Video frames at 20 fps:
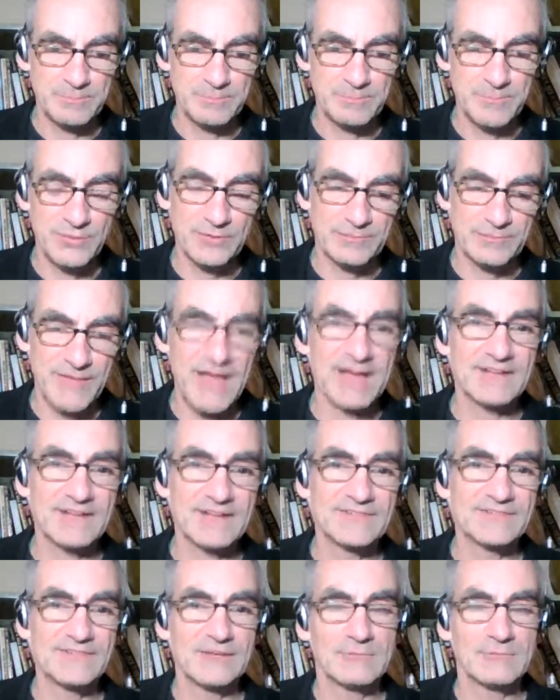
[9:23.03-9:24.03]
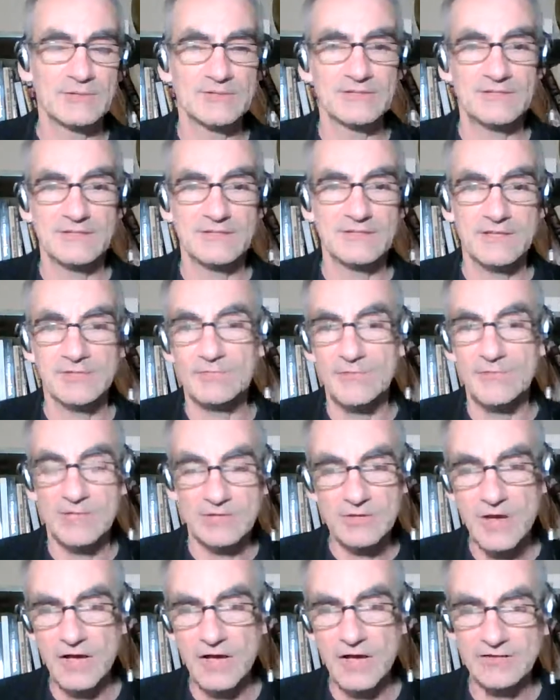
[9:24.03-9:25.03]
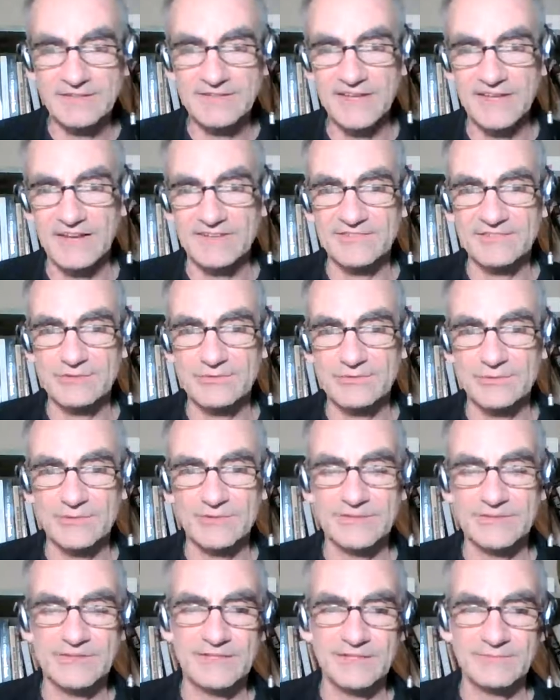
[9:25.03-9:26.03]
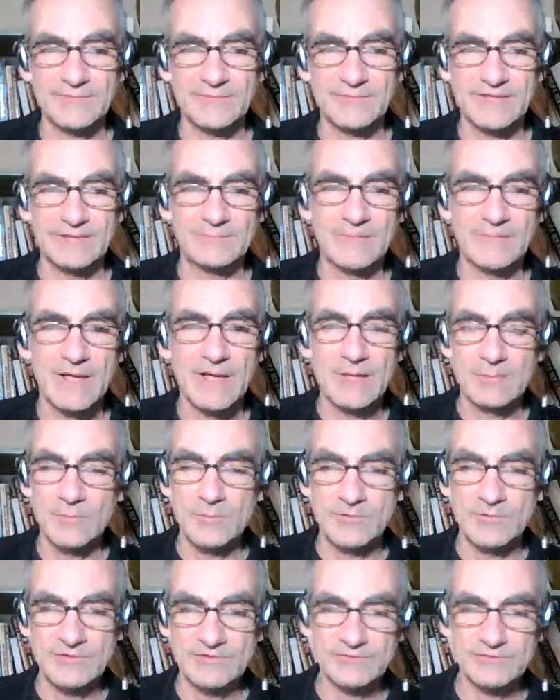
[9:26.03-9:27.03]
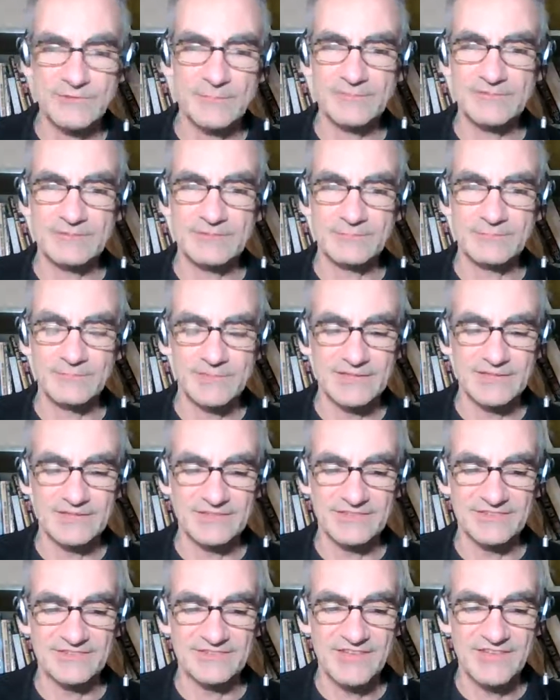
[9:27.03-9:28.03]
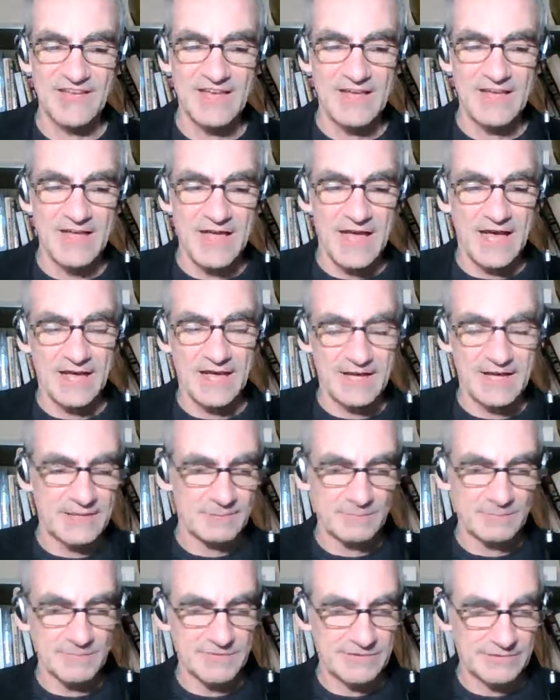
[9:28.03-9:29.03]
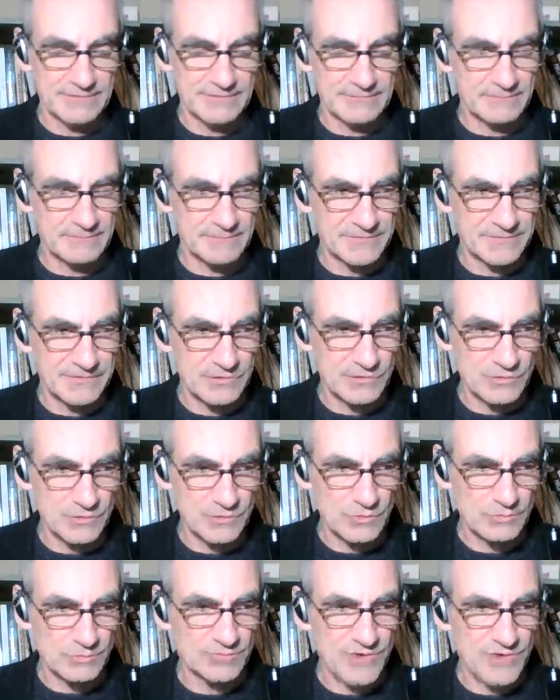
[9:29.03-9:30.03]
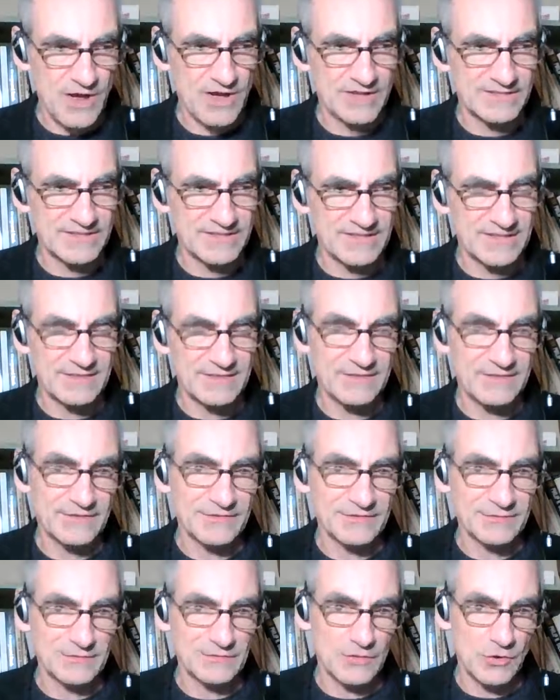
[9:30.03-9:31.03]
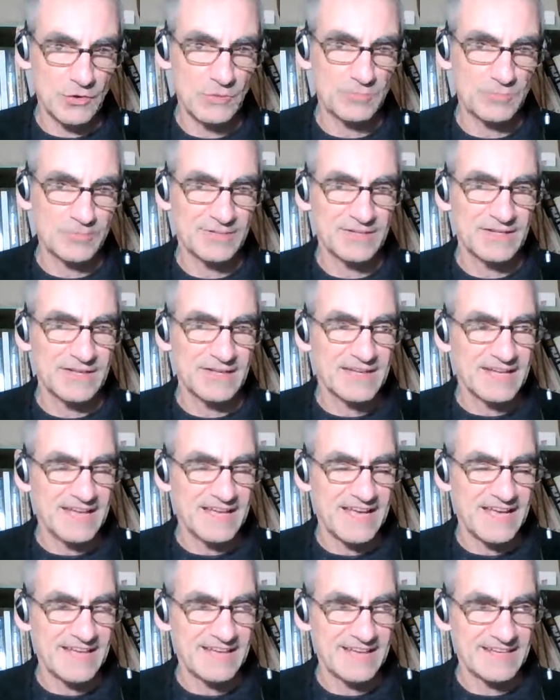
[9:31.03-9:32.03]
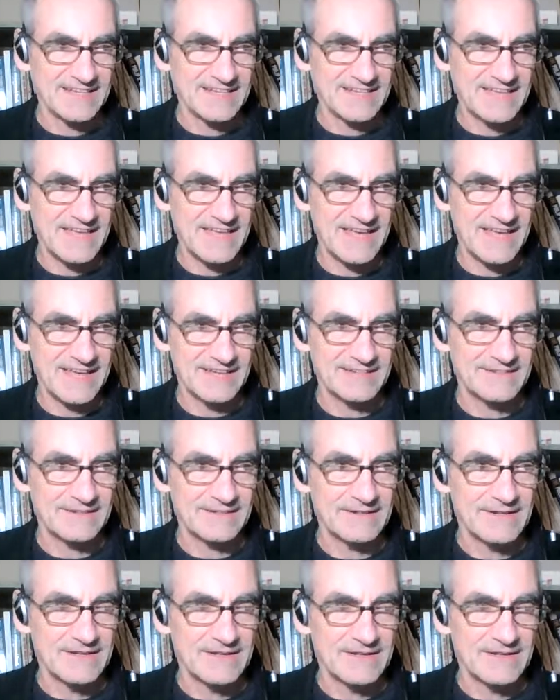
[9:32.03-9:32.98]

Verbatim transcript: pull back and say, well, give me a context or give me a more description because I'm too broad in the scope and I can't,